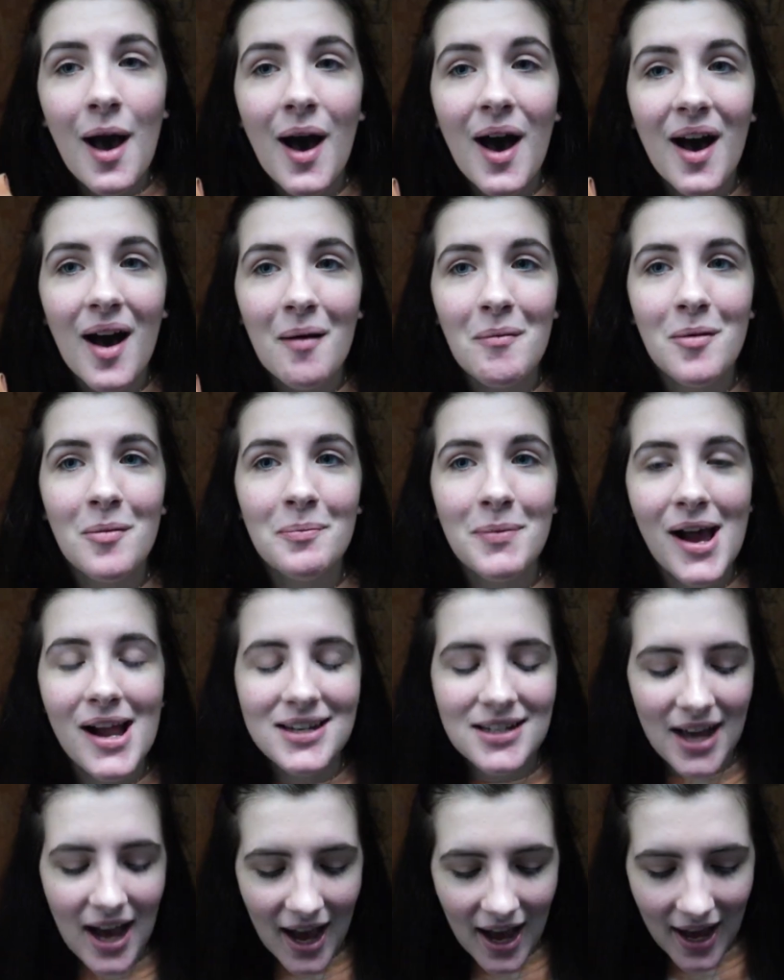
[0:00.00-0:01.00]

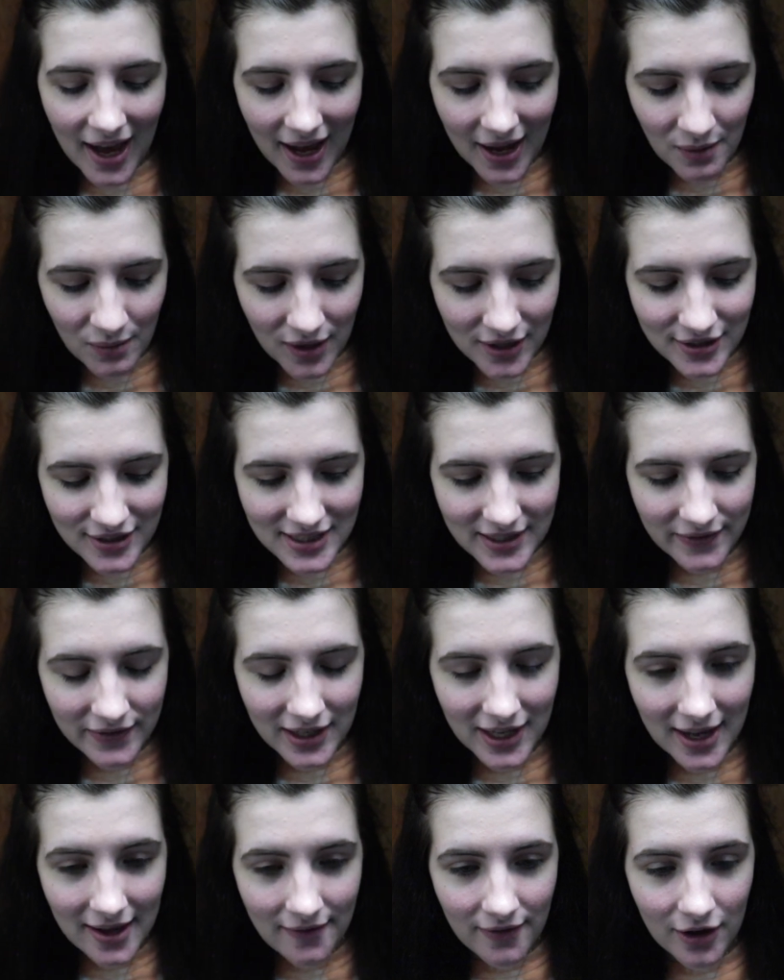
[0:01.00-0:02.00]
But I wanted to
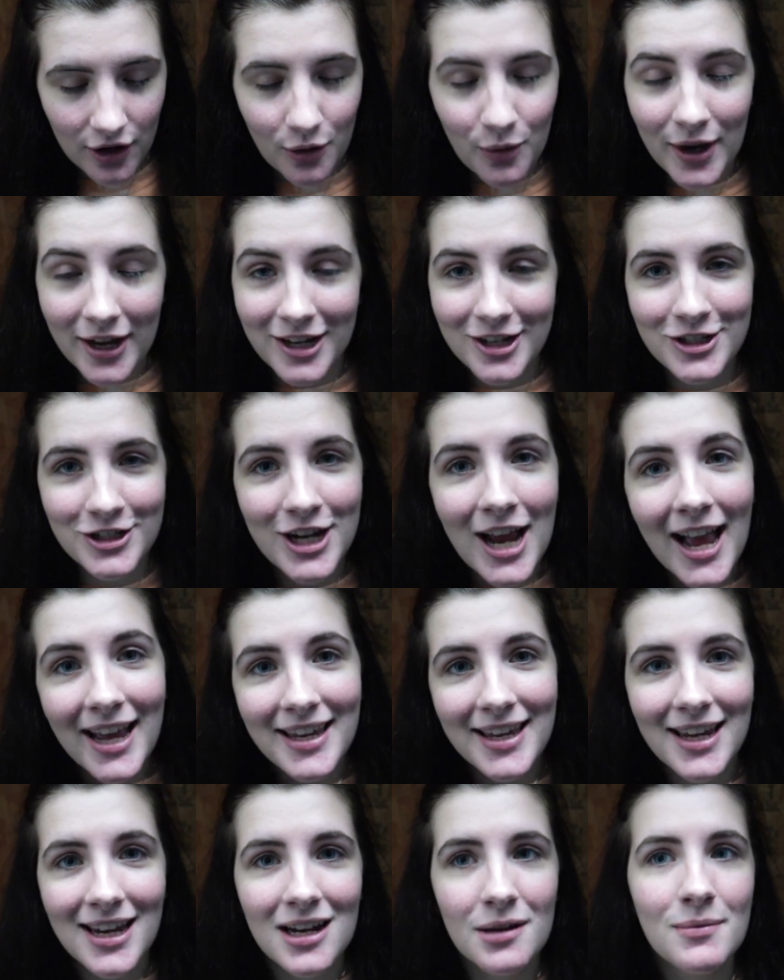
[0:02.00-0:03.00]
give a quick
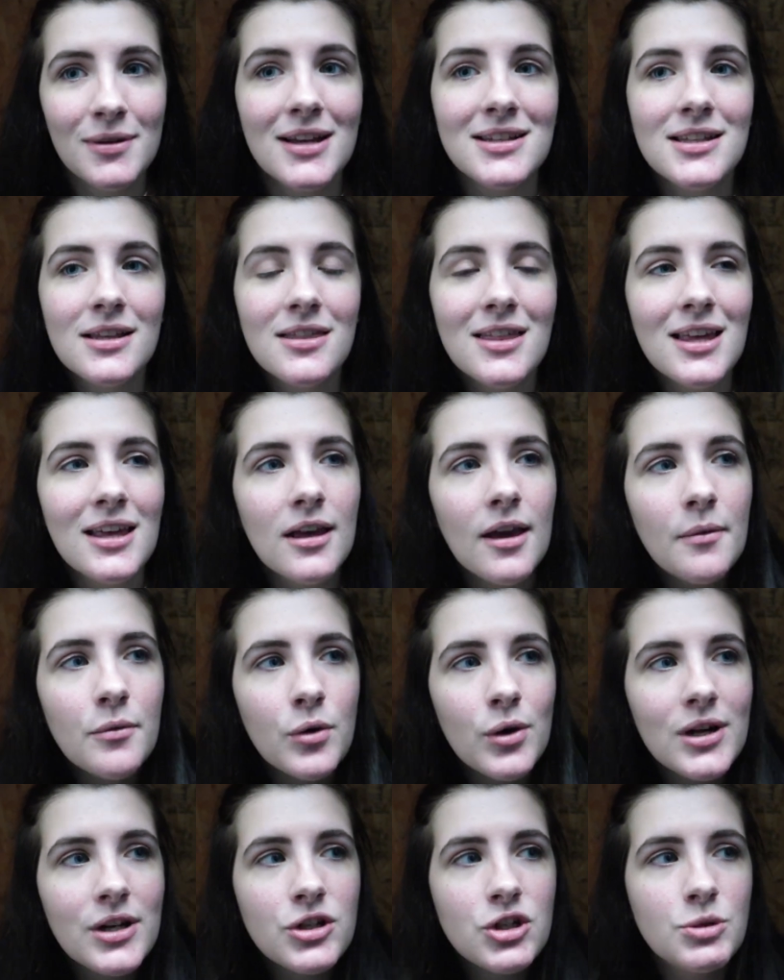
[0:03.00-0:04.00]
check-in because I think I'm
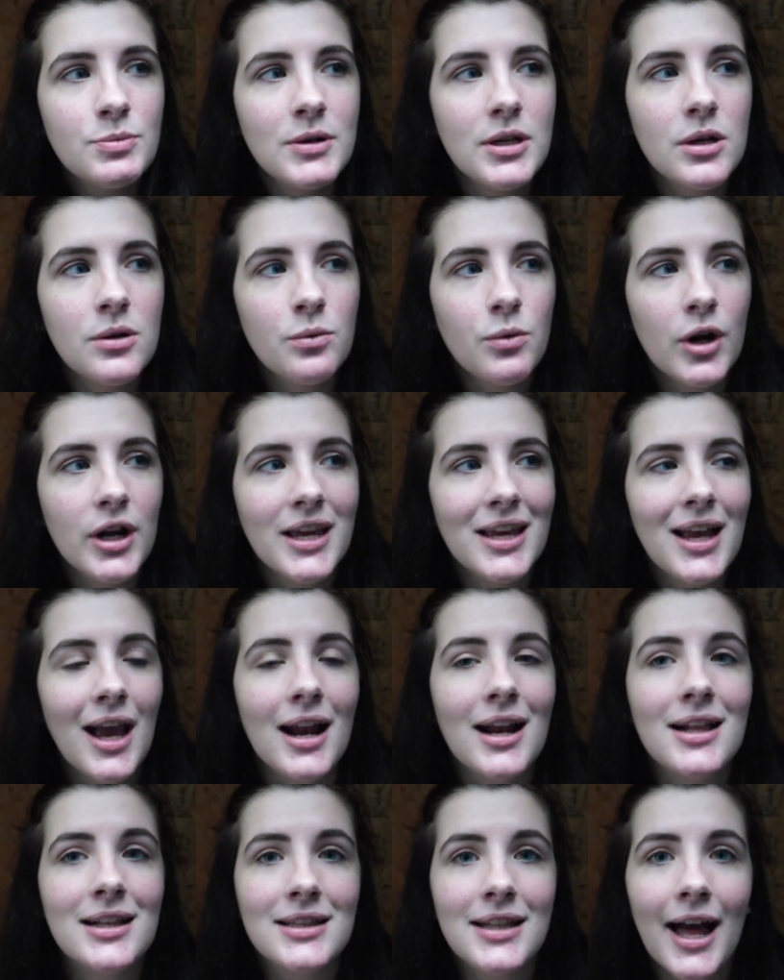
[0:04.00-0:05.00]
going to be working
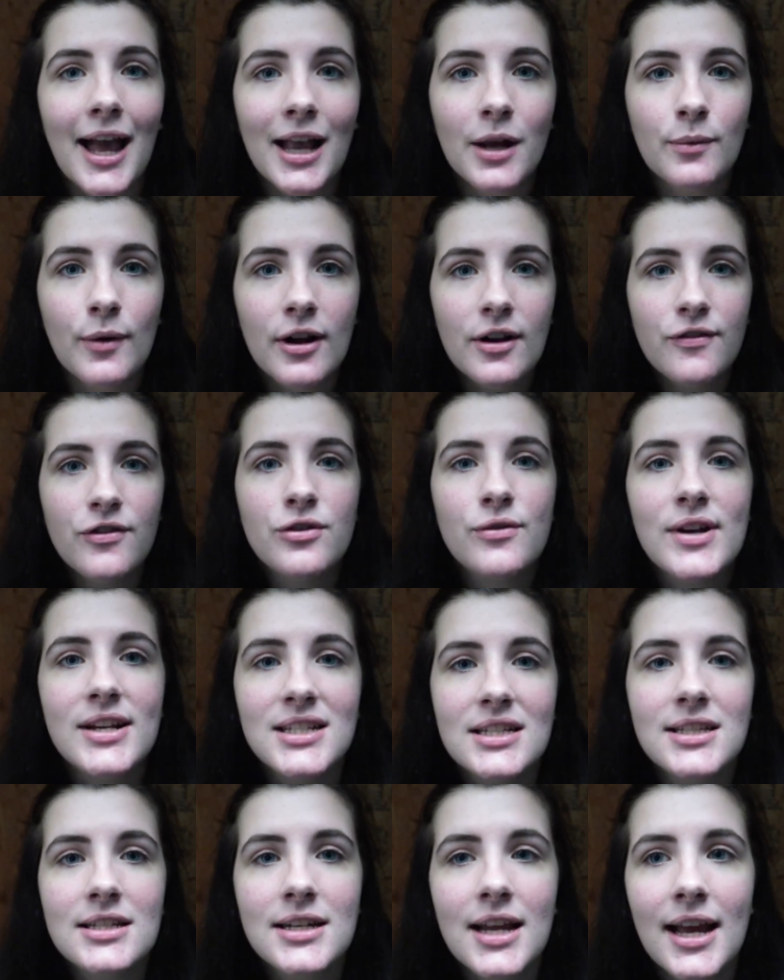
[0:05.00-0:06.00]
on client work for the
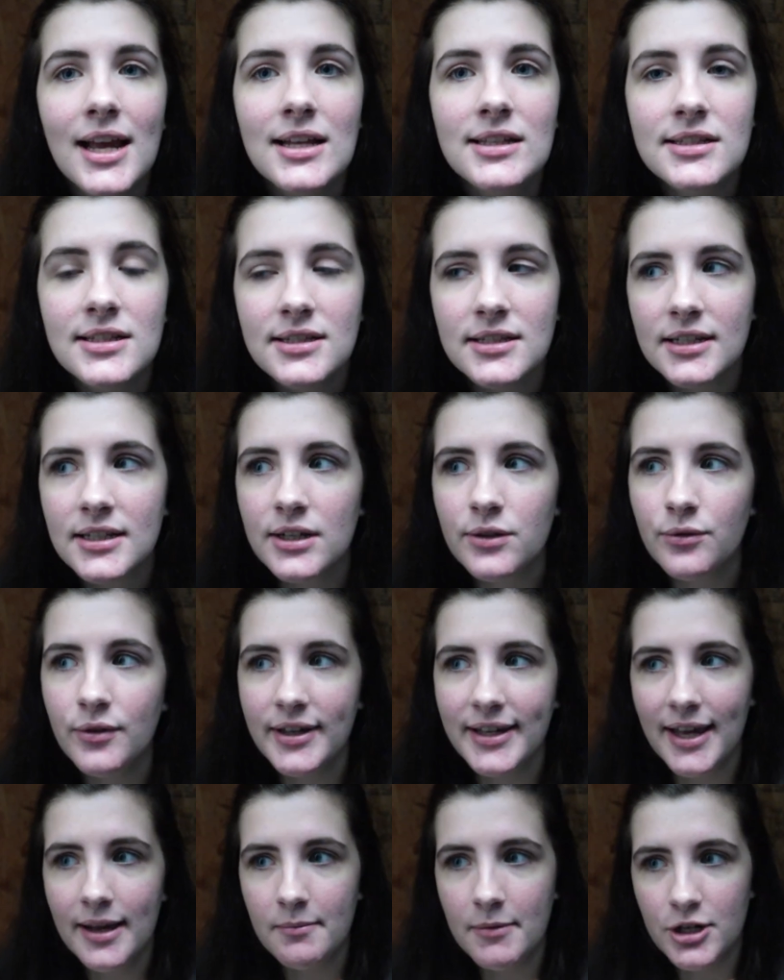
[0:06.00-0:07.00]
rest of the night since I didn't really get